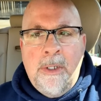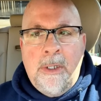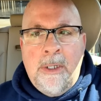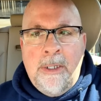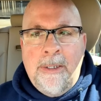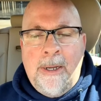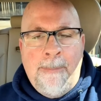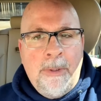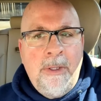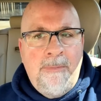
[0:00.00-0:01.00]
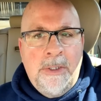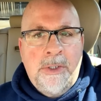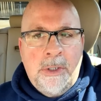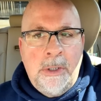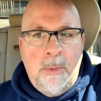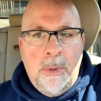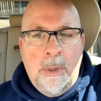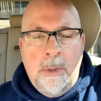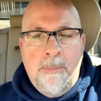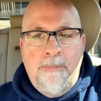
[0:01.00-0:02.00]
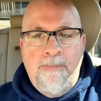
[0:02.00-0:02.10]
I believe that she will,